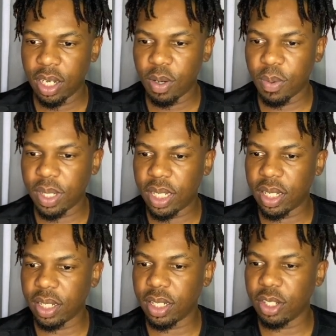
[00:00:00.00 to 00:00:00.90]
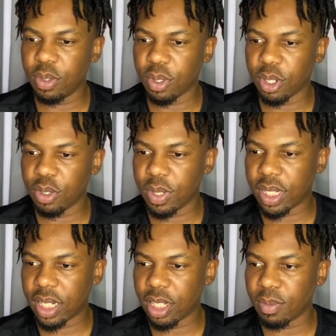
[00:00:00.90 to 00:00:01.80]
when the Euro
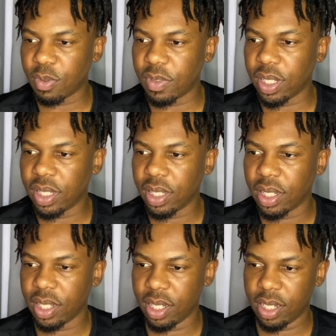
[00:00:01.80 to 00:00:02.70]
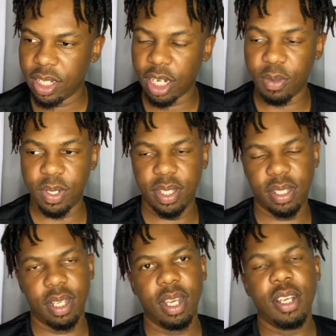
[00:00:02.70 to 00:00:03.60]
USD is moving downwards.
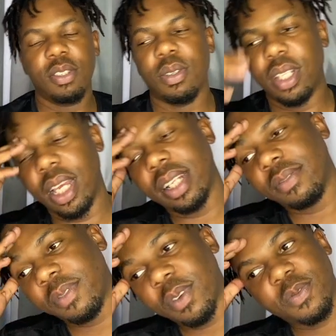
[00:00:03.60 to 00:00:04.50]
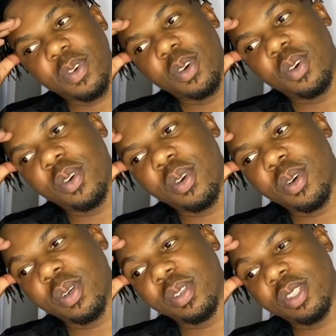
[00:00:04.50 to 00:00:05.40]
So that
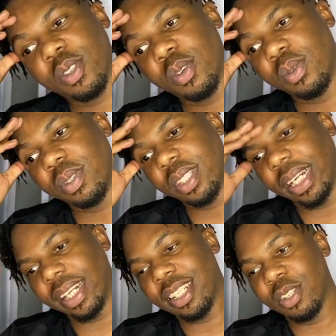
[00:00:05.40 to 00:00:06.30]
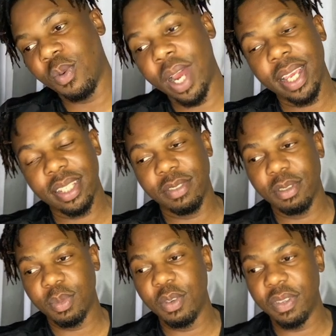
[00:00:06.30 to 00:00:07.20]
so the reason why it's
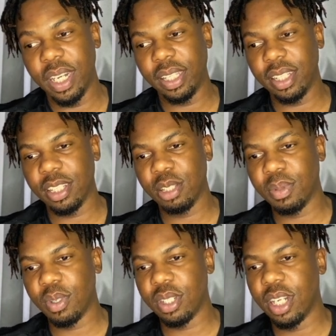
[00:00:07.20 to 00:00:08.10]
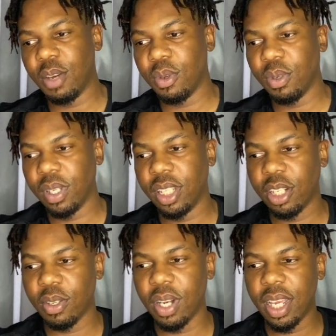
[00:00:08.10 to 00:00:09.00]
even moving like this is because now we're looking at the
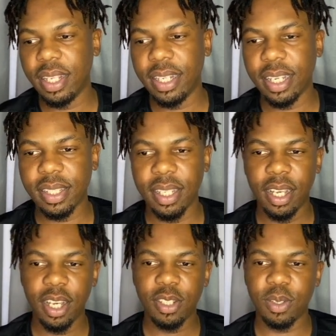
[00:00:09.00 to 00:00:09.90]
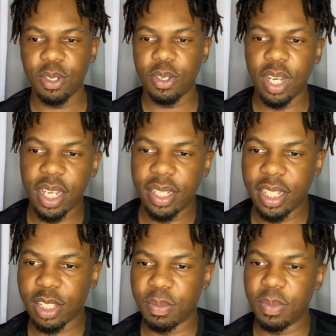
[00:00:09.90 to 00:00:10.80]
dollar index. So the dollar
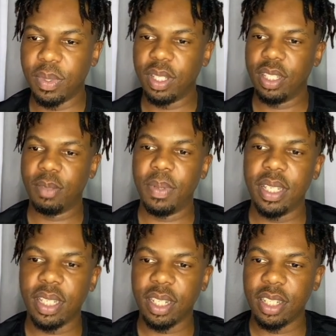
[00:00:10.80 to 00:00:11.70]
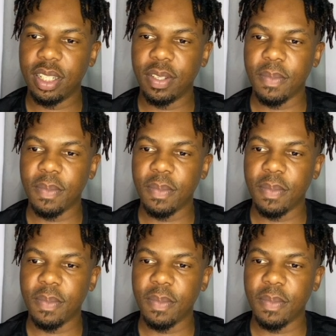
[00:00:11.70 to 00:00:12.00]
index is basically